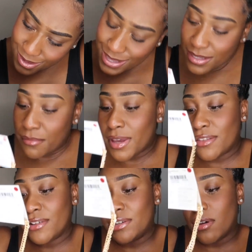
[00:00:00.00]
it has a
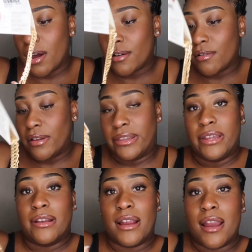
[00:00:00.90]
mother and daughter on
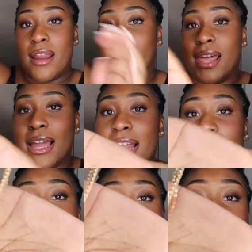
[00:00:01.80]
there. Like, I
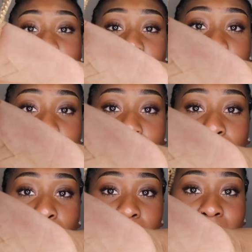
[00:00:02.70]
didn't even peep it when I
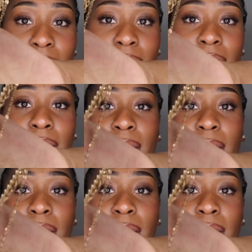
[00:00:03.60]
bought it.